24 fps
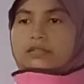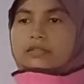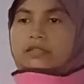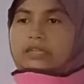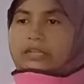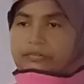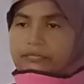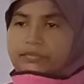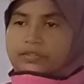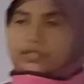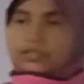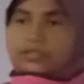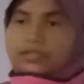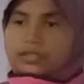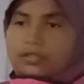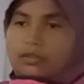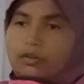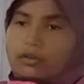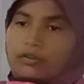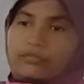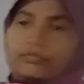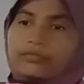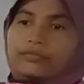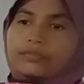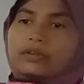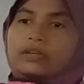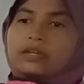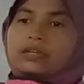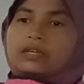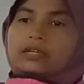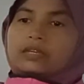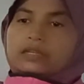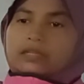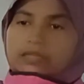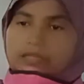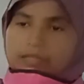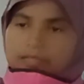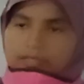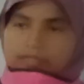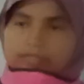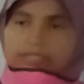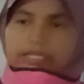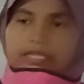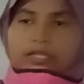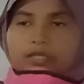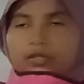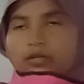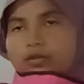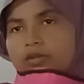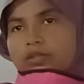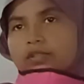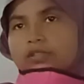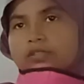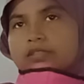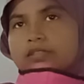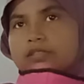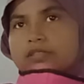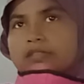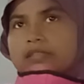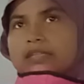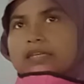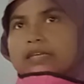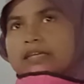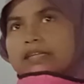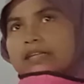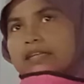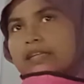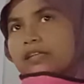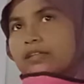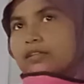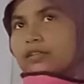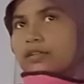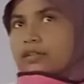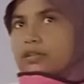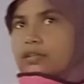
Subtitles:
definition of psychology. There are